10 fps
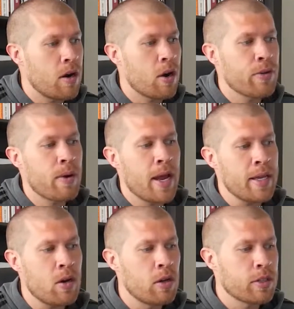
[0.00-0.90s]
Are there
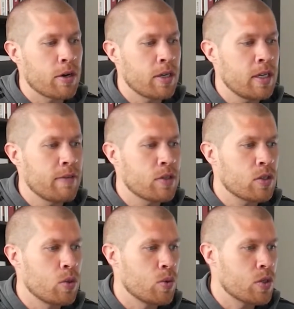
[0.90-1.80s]
any alternatives
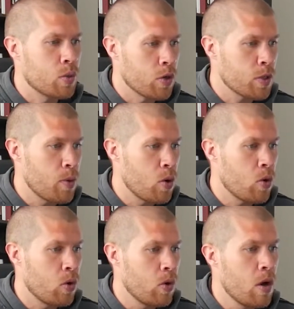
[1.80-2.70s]
to Source
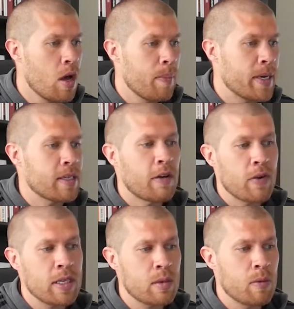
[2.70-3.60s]
Mogul? Because I've
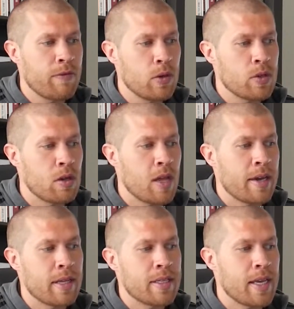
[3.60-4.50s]
read some reviews
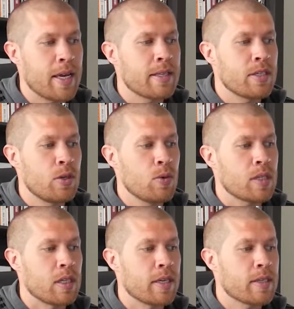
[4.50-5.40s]
online that say it's
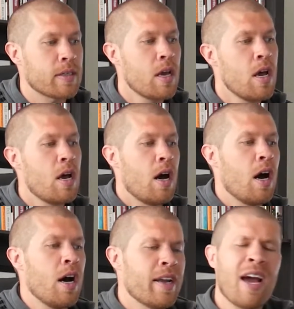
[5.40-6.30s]
useless.
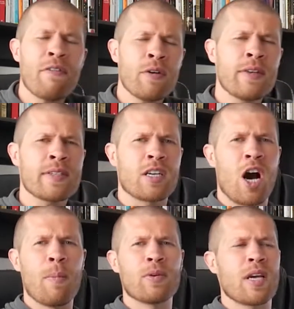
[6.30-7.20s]
Uh, and I've heard this a
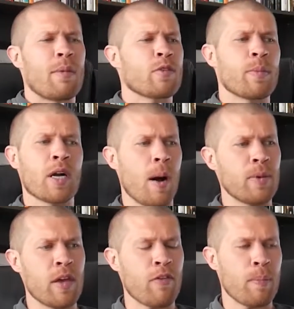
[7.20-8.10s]
couple times from a
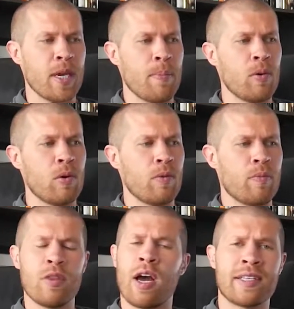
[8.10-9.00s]
couple different people.
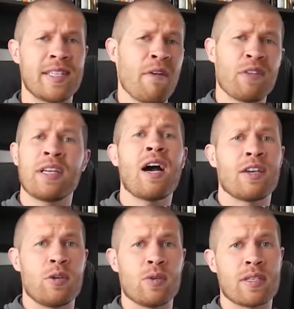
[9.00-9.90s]
No, it's definitely
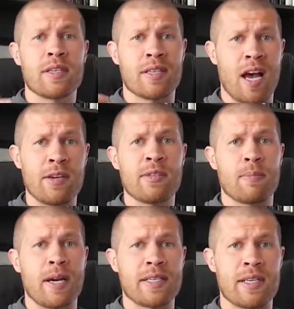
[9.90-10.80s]
not useless. I use
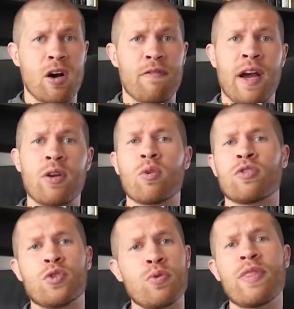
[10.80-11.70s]
it myself. I
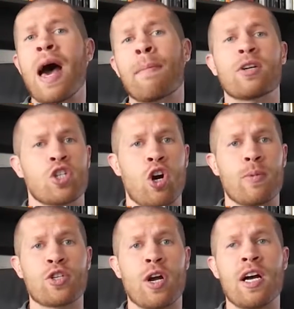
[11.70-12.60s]
don't do that much
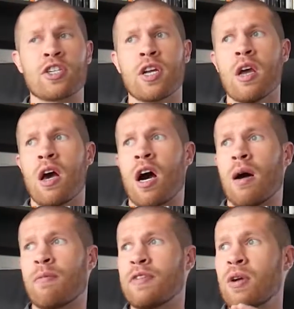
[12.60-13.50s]
arbitrage
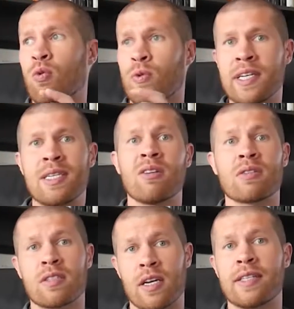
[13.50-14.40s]
um, via retail
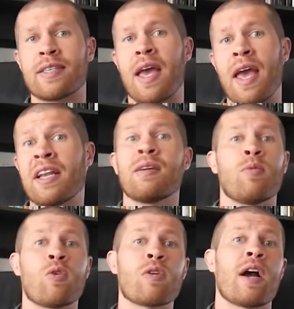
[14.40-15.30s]
sites
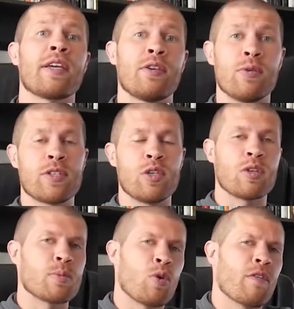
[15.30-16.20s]
anymore. I used
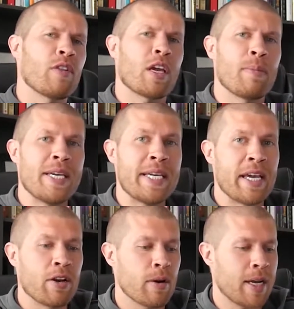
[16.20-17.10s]
to. It's more of like a
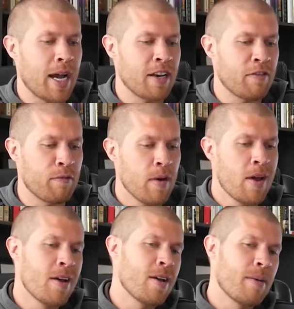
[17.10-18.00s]
beginner kind of.
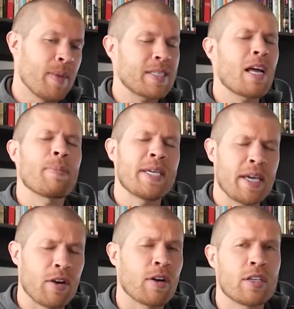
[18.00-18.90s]
It's not
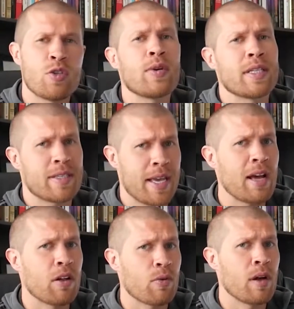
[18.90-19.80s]
beginner because you can
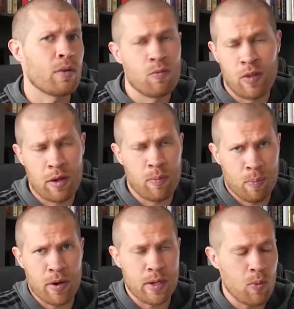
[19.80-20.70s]
scale it re-
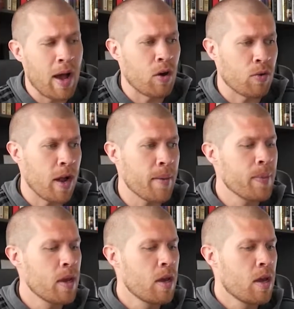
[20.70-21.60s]
like pretty well, right?